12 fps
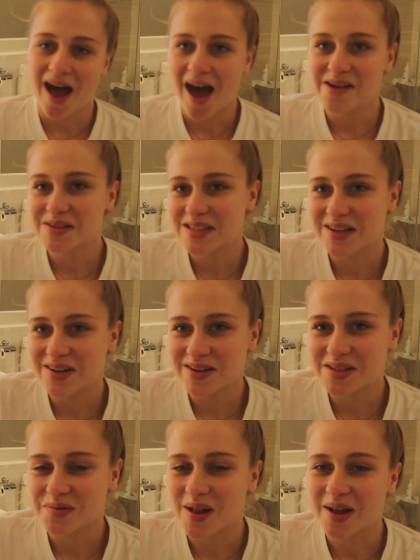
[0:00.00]
Hi
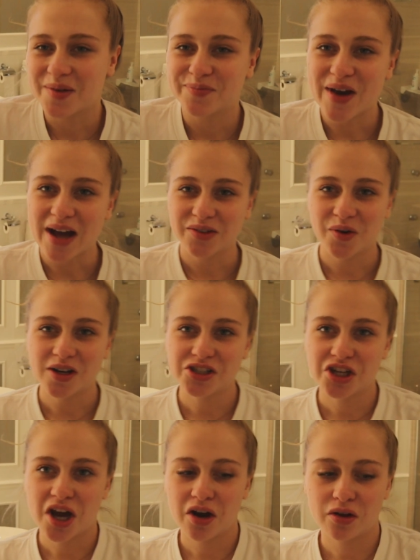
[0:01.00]
Whiskers, welcome back to our
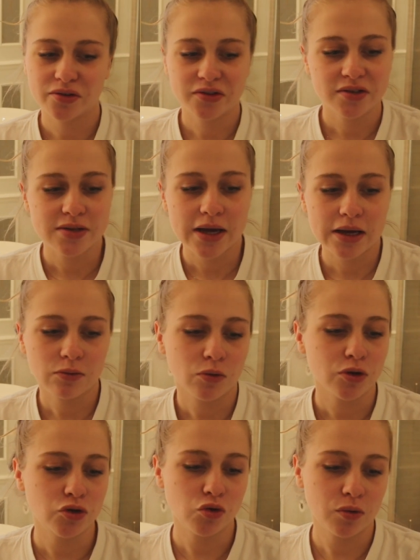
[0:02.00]
channel. Today
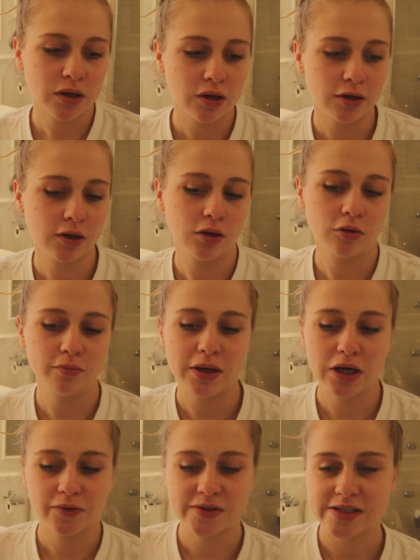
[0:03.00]
we're doing a little
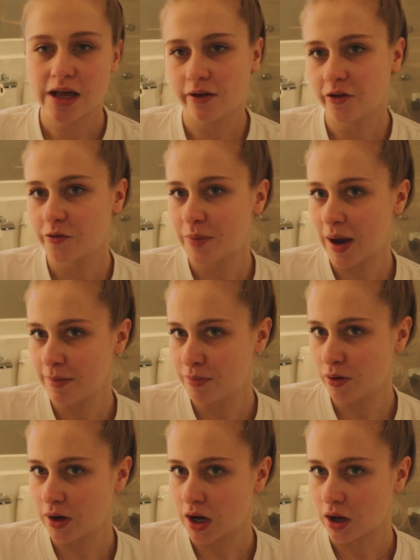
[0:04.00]
bit of
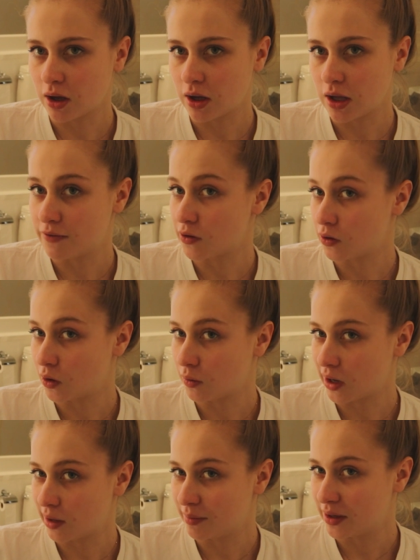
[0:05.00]
self-pampering, if you know
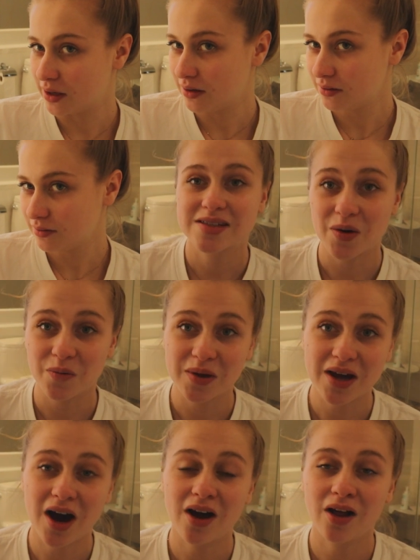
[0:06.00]
what I mean. So we
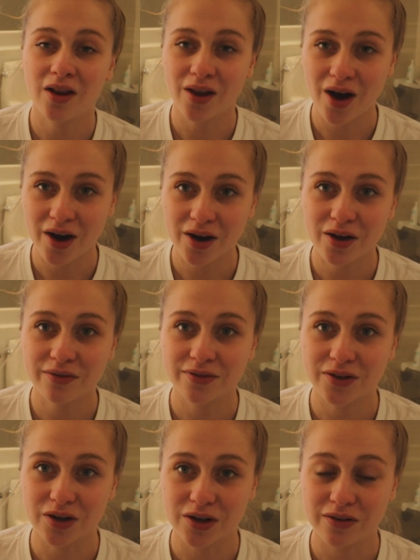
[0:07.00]
got a lot
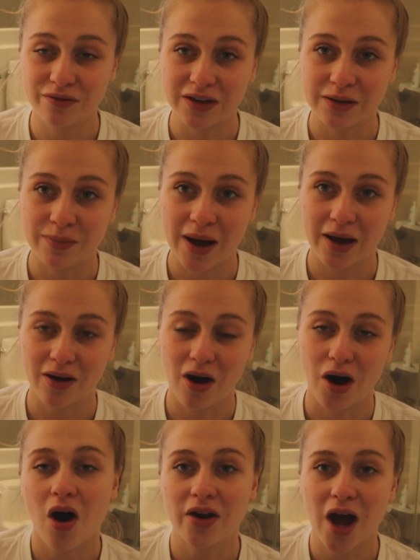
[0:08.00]
of good feedback
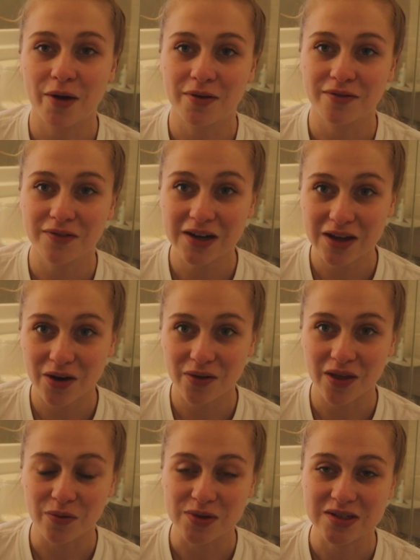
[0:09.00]
on our video
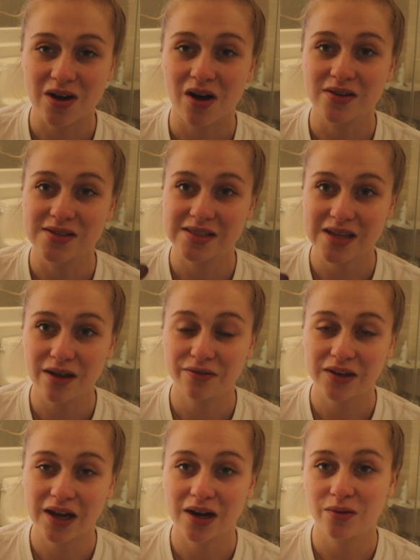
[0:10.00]
that was called
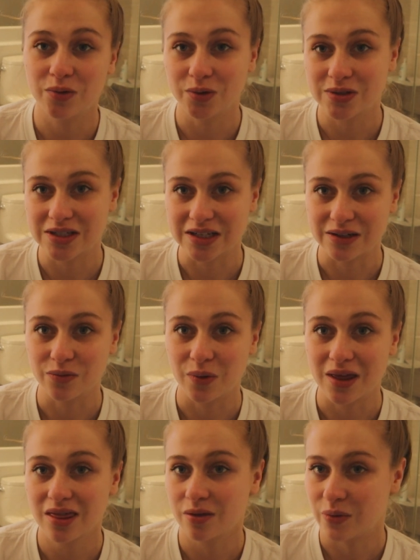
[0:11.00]
Self-Care Routine
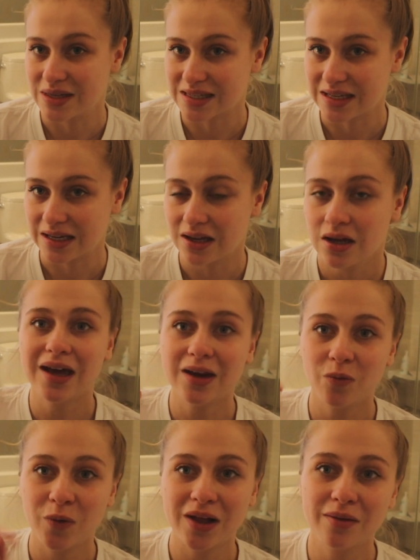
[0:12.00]
with Whiskey.
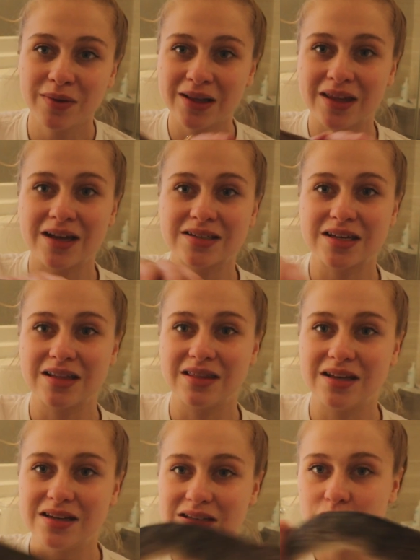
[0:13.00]
It will be linked in
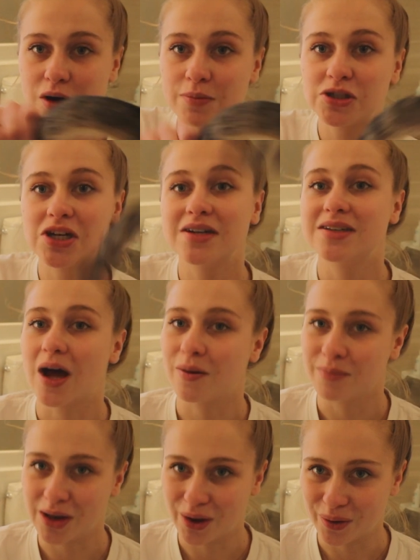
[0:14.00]
the description
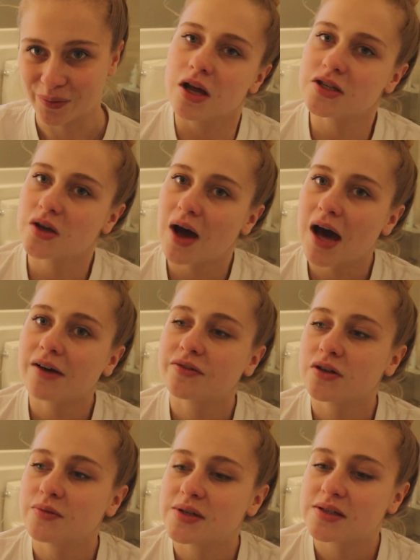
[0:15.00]
down below. So
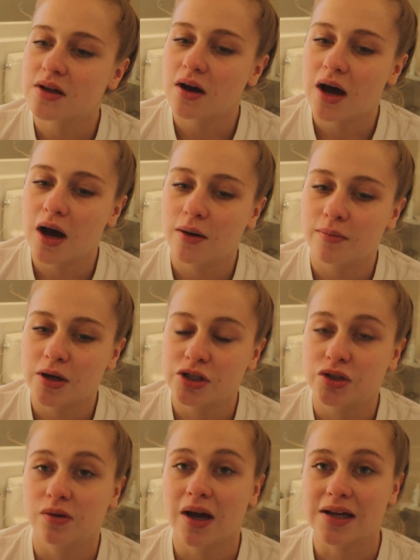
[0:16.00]
after we saw how
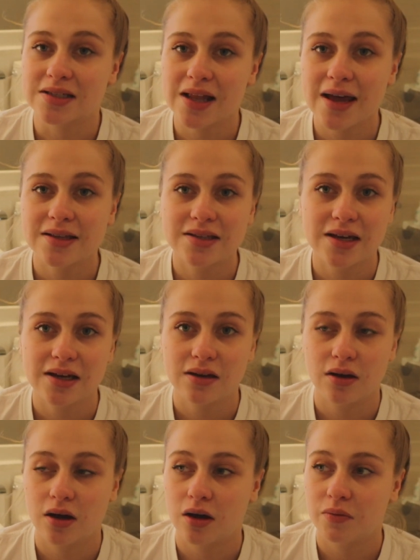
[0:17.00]
much you guys liked
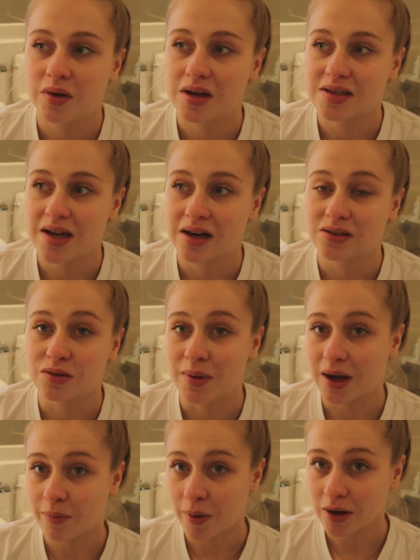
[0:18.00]
it, we decided to
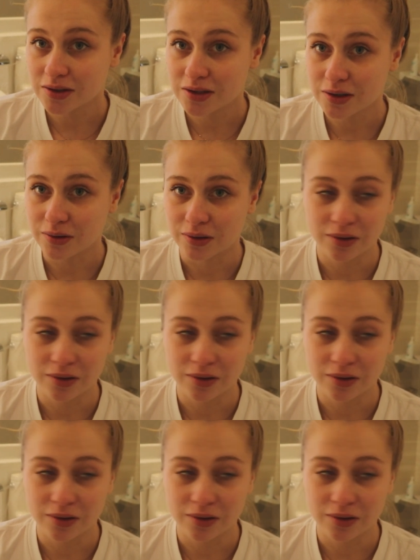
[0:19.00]
make a part 2.